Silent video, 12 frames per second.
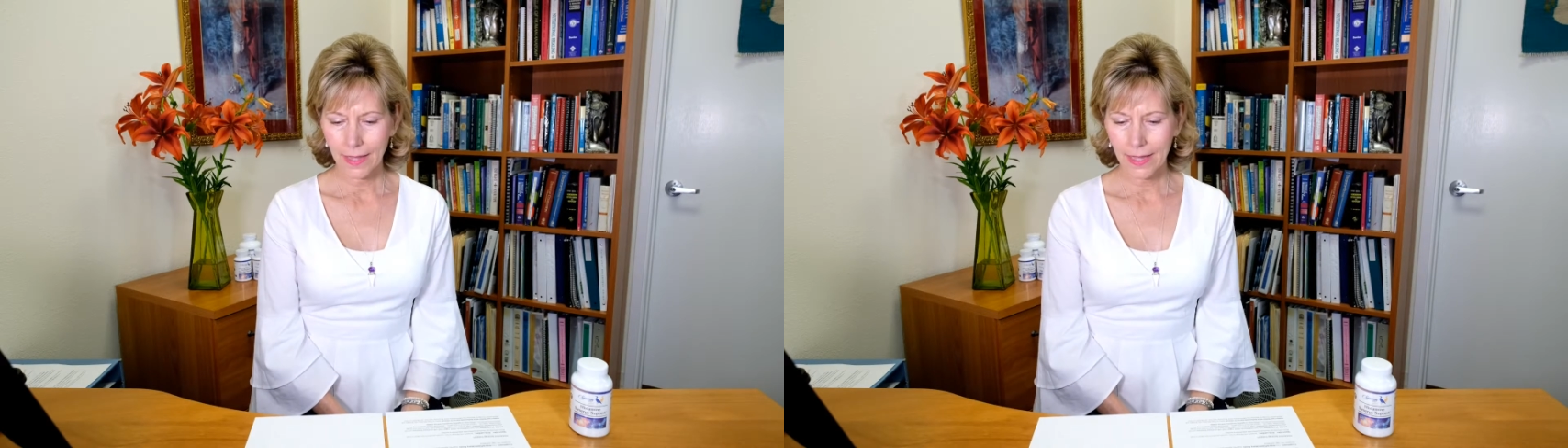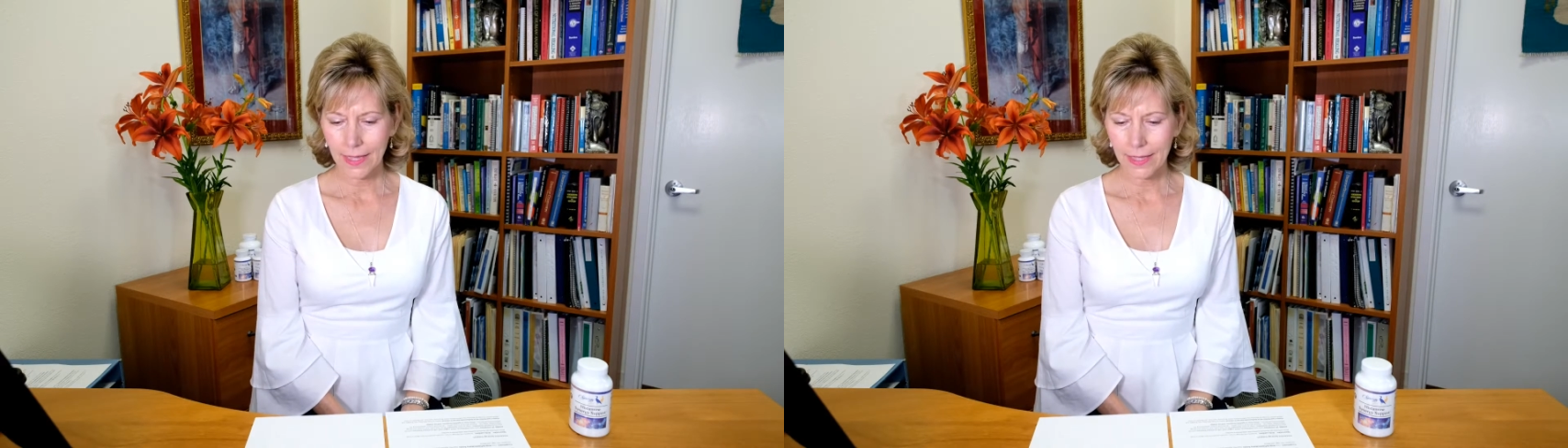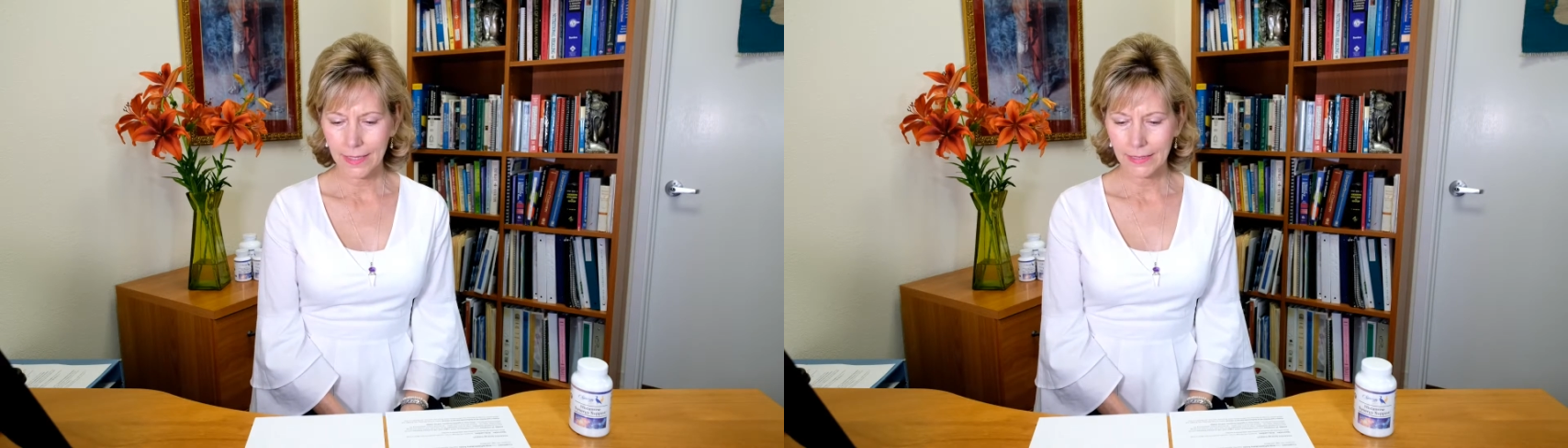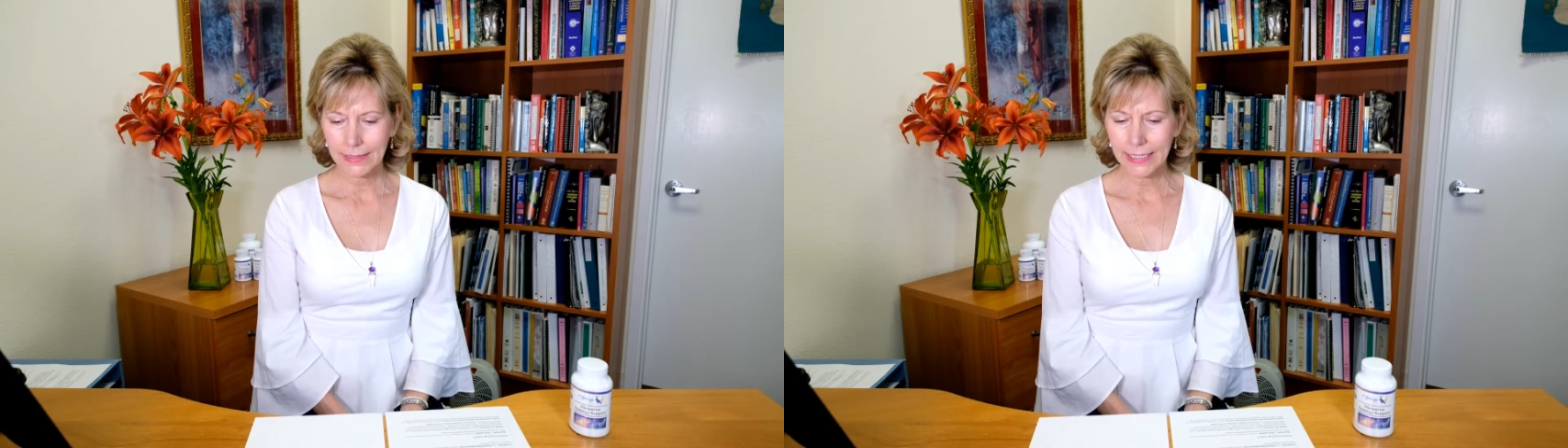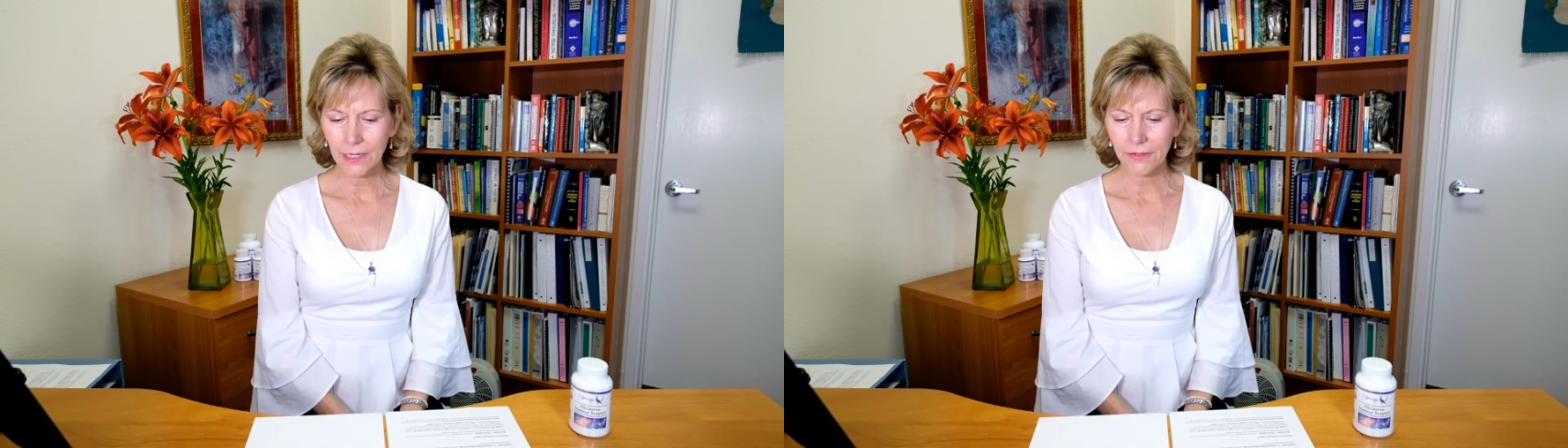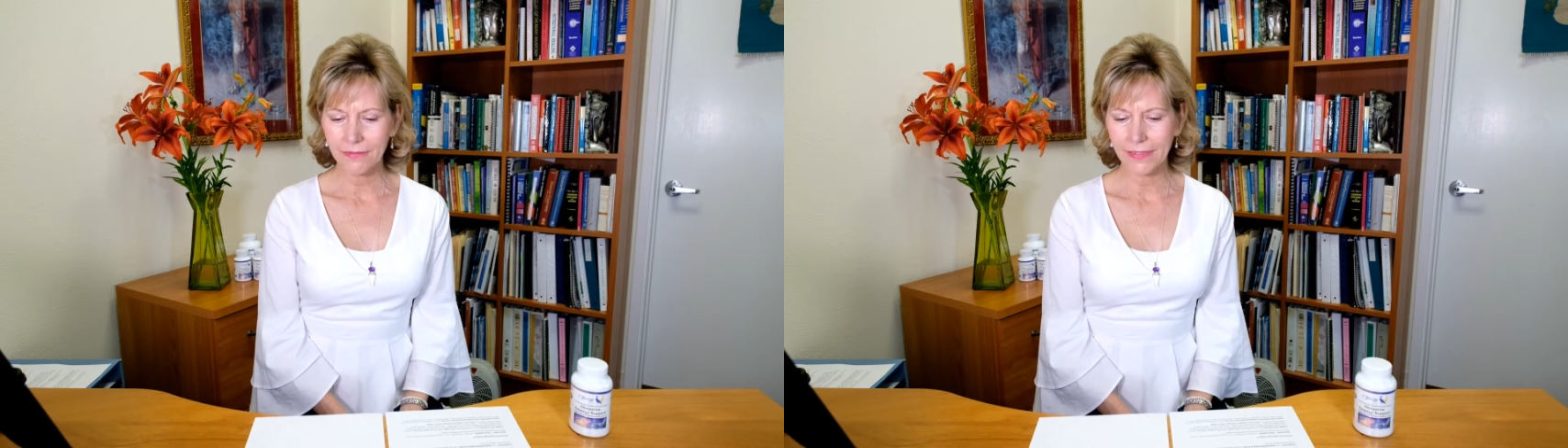
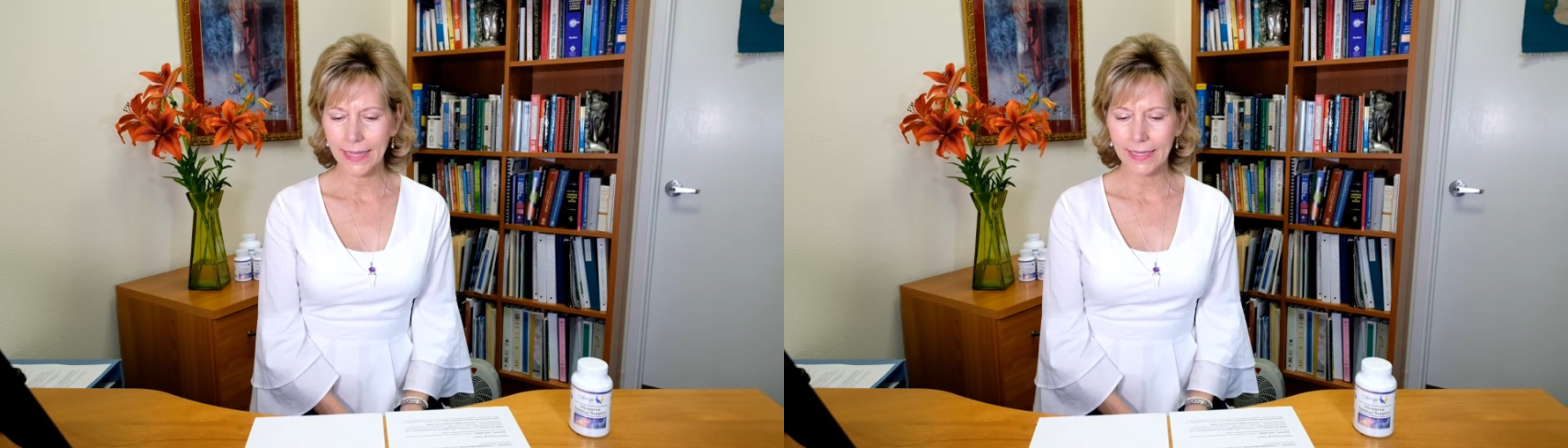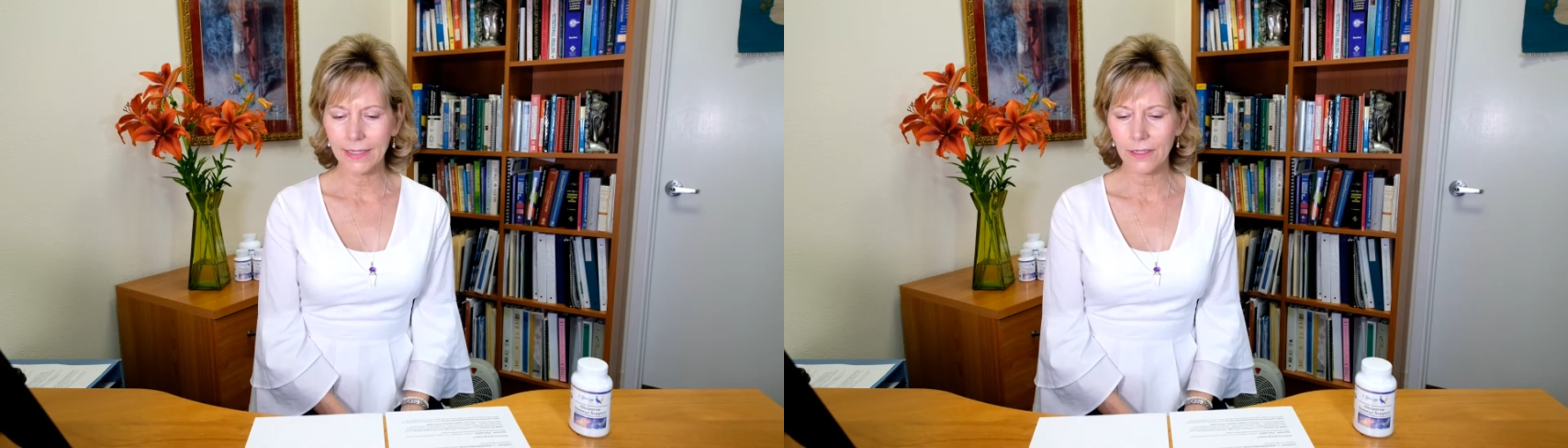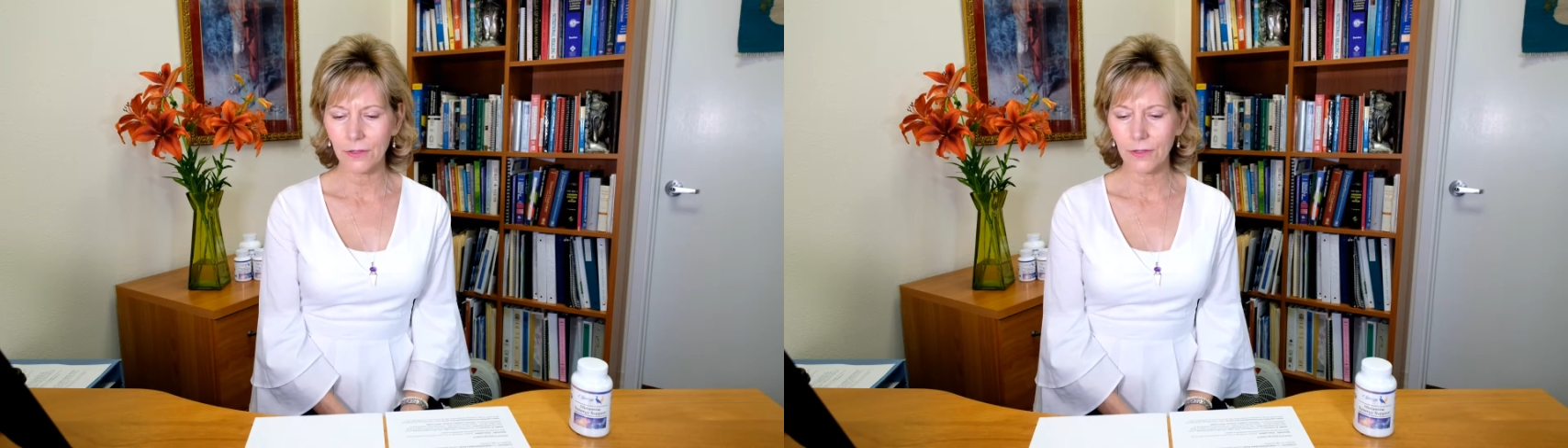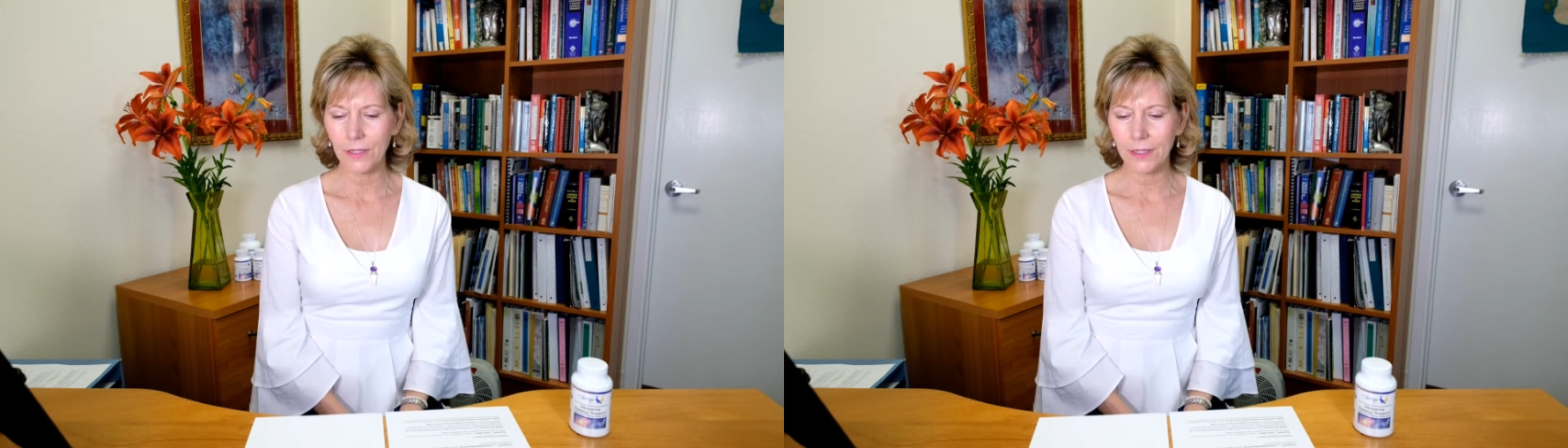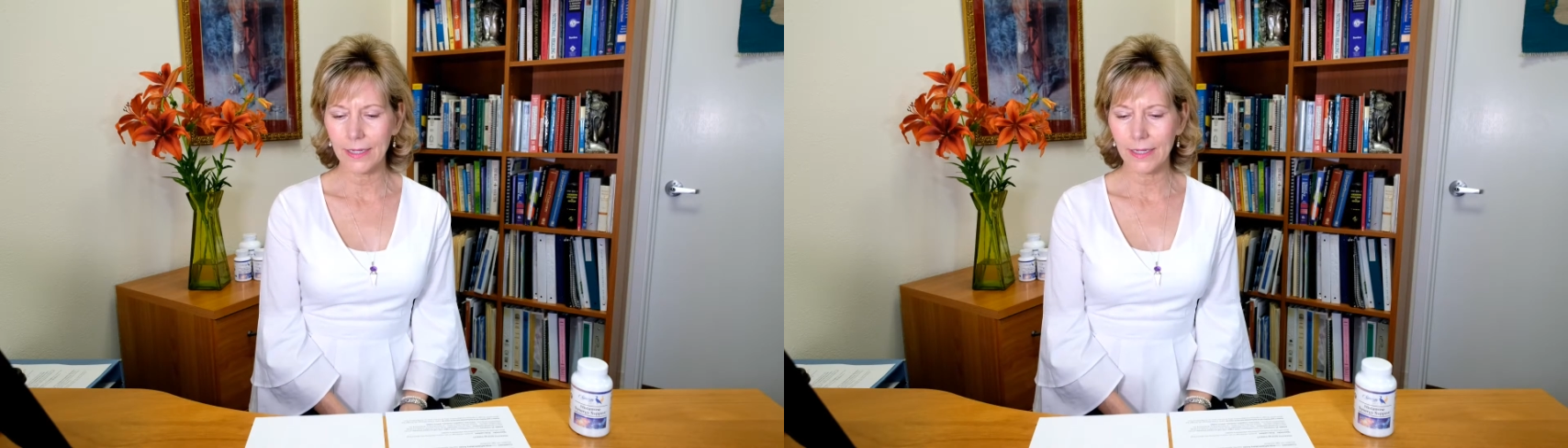Tinofend, or a